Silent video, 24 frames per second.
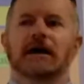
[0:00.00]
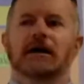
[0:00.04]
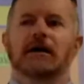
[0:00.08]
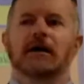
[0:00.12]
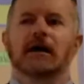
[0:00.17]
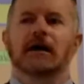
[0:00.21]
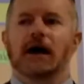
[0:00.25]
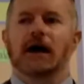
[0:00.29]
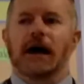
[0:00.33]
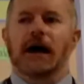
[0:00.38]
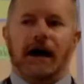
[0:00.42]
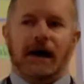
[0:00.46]

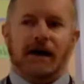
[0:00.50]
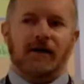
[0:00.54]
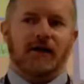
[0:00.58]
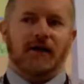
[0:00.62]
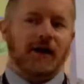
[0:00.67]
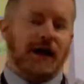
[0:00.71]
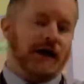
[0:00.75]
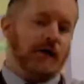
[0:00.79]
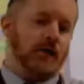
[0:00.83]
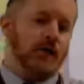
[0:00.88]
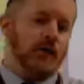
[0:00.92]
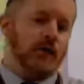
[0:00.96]
And they
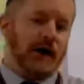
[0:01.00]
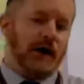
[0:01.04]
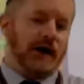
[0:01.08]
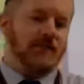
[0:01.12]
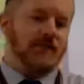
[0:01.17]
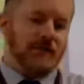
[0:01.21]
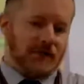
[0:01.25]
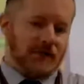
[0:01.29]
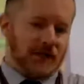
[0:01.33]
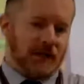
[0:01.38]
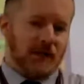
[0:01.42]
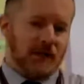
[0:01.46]
will have
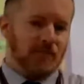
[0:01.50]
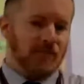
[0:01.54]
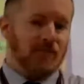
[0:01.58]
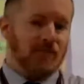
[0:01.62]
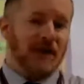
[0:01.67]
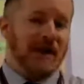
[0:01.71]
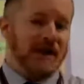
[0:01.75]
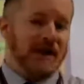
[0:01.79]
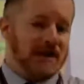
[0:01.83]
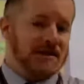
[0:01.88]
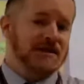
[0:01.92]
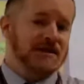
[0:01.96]
their
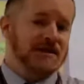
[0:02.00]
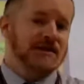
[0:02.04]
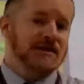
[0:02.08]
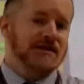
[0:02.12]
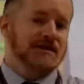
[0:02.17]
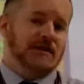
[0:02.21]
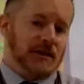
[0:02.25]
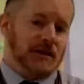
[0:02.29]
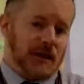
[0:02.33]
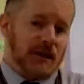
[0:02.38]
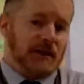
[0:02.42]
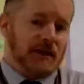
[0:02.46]
base
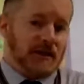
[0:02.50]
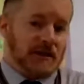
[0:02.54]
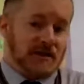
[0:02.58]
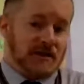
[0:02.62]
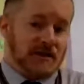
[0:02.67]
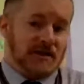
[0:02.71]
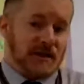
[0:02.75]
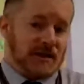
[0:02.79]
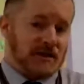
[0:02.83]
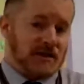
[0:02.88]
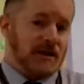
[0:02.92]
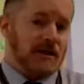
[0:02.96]
in the
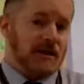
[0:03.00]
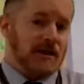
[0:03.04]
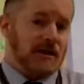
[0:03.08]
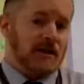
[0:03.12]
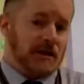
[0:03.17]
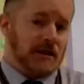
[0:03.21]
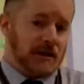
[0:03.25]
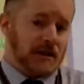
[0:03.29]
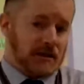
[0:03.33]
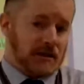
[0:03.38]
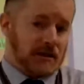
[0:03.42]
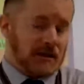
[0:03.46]
centre
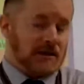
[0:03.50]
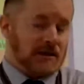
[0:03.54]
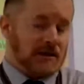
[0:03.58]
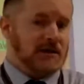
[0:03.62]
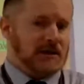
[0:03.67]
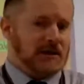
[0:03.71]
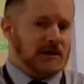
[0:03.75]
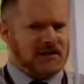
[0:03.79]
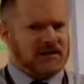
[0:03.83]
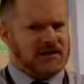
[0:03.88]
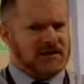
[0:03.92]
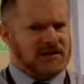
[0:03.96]

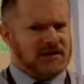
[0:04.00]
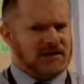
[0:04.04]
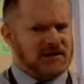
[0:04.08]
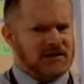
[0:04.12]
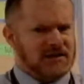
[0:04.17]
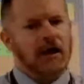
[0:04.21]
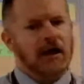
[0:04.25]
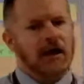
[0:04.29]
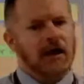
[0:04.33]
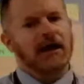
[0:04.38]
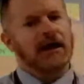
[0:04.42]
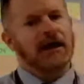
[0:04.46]

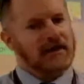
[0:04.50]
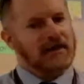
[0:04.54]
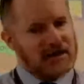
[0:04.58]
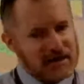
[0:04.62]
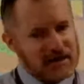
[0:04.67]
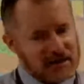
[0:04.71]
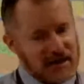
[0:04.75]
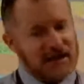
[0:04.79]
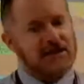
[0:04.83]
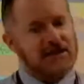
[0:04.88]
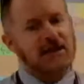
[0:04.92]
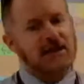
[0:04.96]

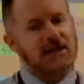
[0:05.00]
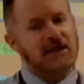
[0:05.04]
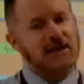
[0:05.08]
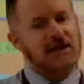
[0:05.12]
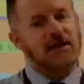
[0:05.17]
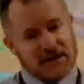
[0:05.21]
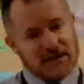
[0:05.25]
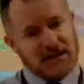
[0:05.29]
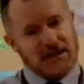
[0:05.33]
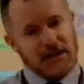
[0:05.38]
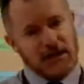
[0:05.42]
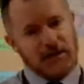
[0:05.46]
of the city,
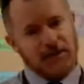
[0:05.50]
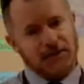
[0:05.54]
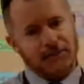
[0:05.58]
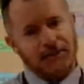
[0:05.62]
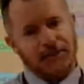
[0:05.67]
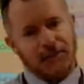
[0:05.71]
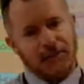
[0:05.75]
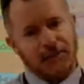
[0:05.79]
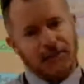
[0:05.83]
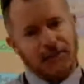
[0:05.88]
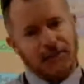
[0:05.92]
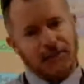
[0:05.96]

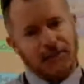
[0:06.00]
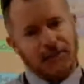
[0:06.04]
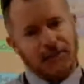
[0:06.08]
okay?